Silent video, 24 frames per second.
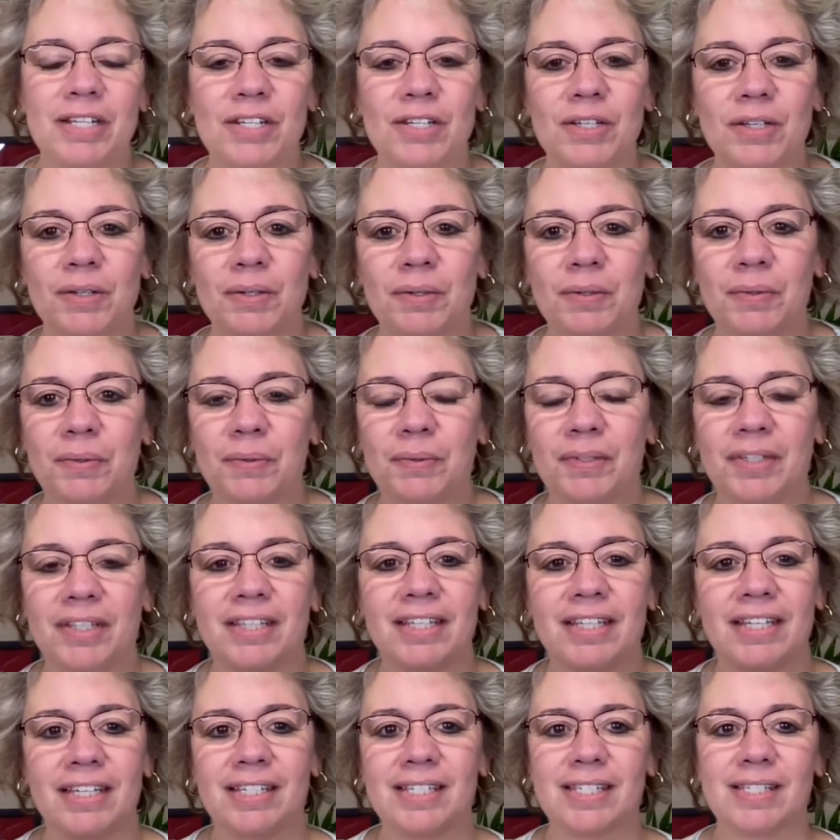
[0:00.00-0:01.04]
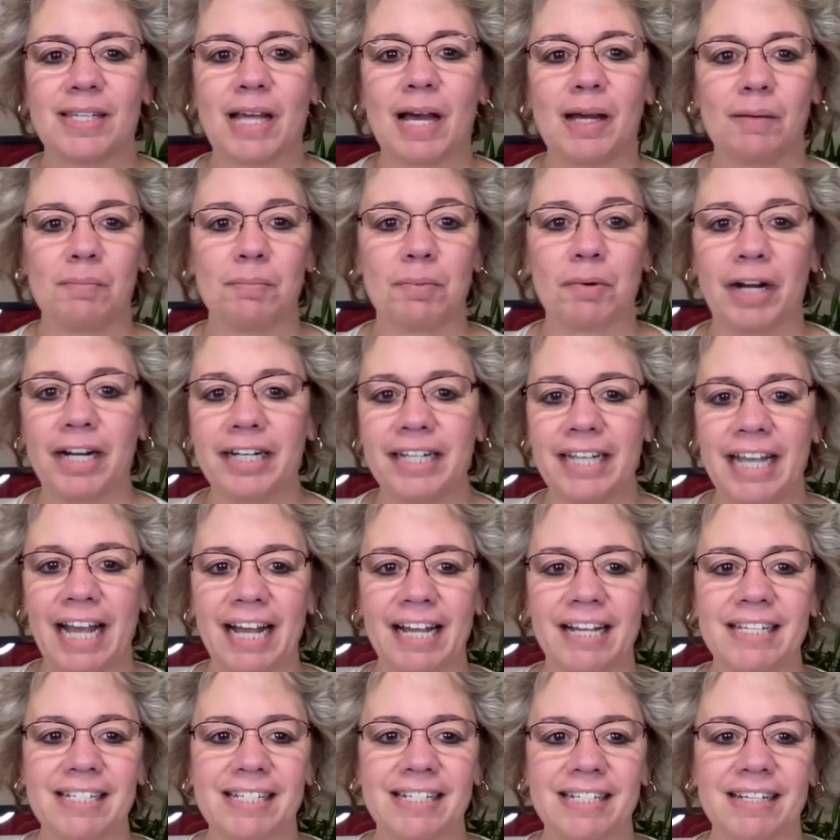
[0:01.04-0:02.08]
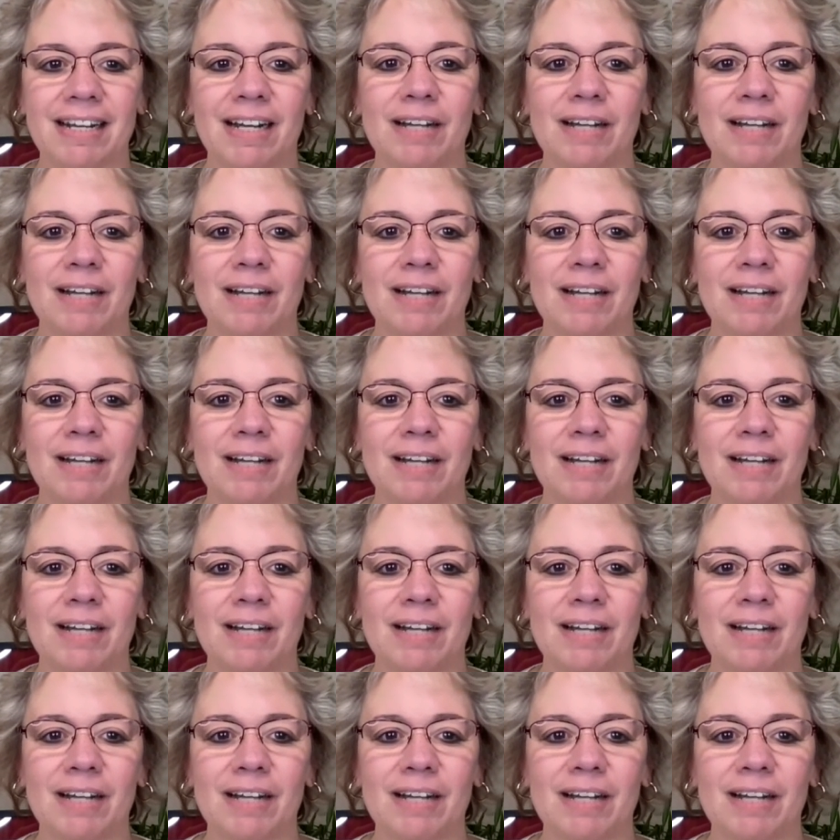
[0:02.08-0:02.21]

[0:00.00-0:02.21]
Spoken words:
to this broadcast.